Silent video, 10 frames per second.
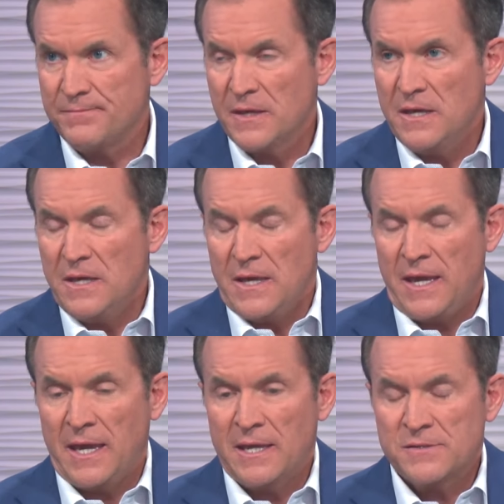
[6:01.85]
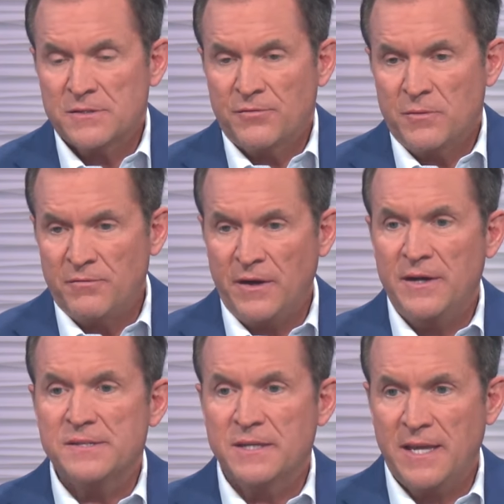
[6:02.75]
Mm -hmm. And so from the
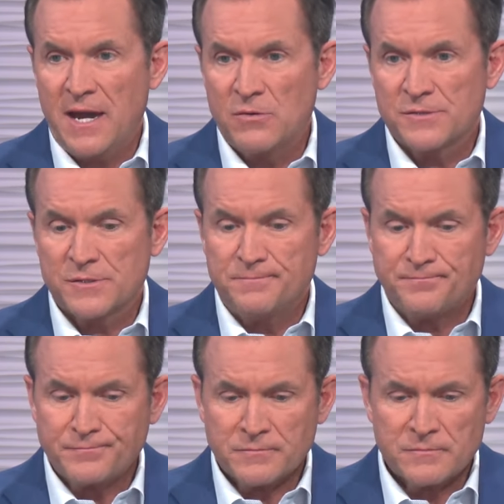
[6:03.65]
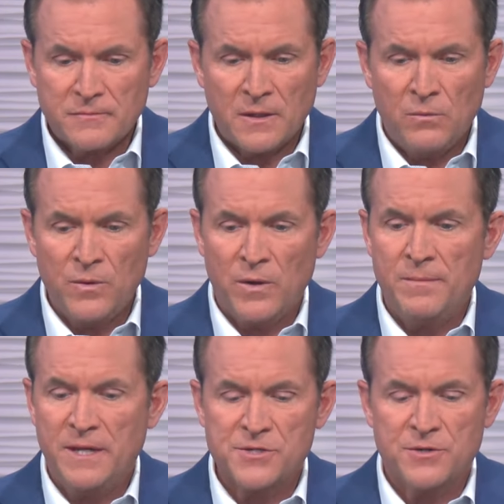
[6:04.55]
various accounts, we want
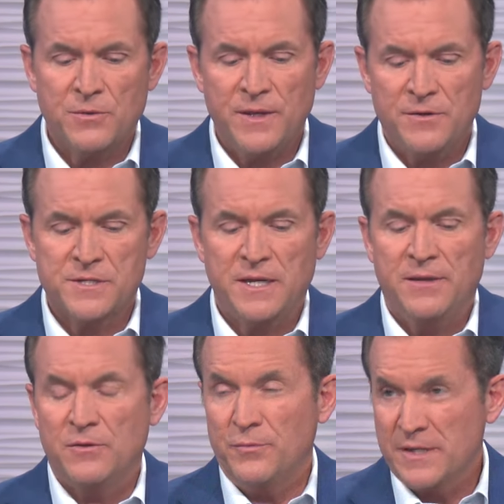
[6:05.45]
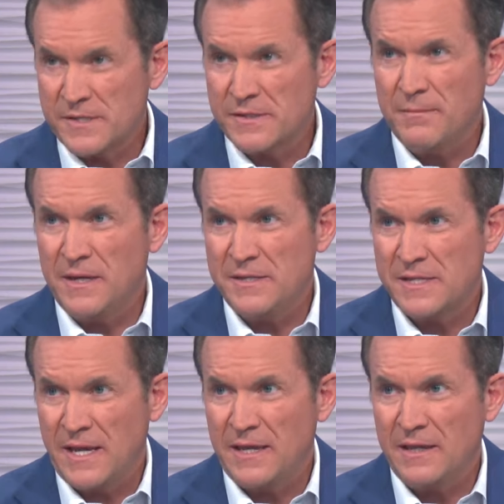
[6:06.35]
to make sure we understand the risk somebody's
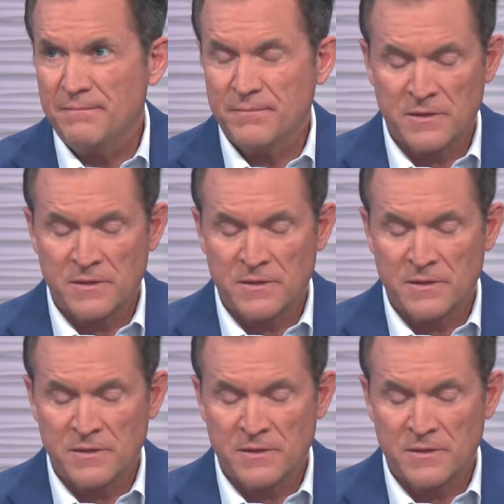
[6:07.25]
taking.